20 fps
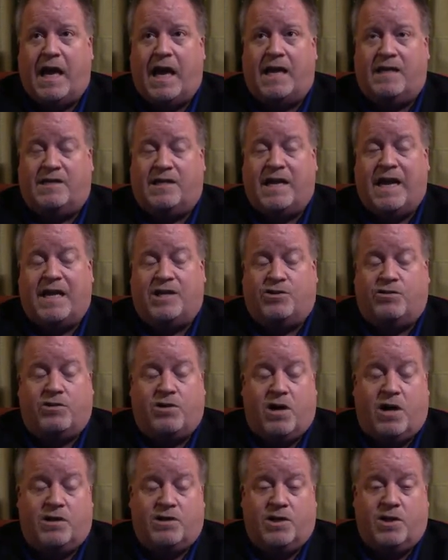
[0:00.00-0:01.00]
as a natural
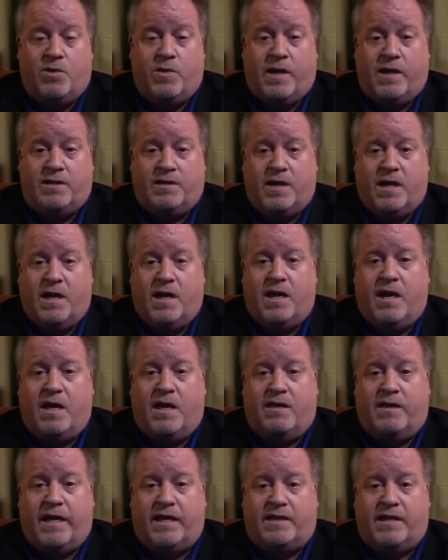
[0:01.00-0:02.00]
consequence,
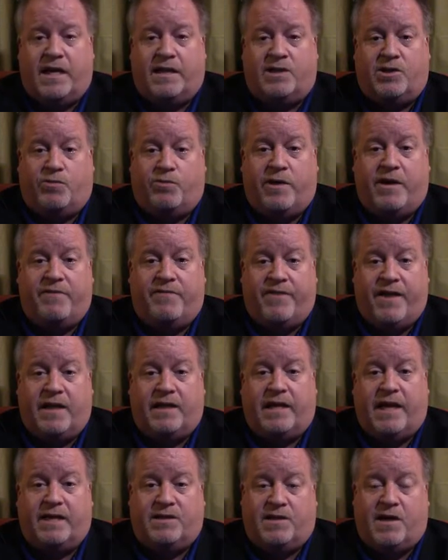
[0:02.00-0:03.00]
they tend to
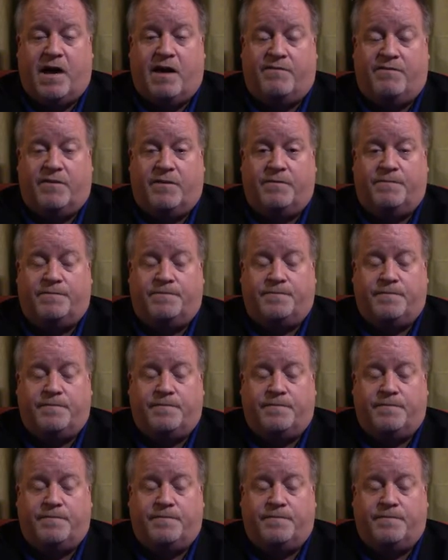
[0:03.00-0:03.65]
reoffend less often.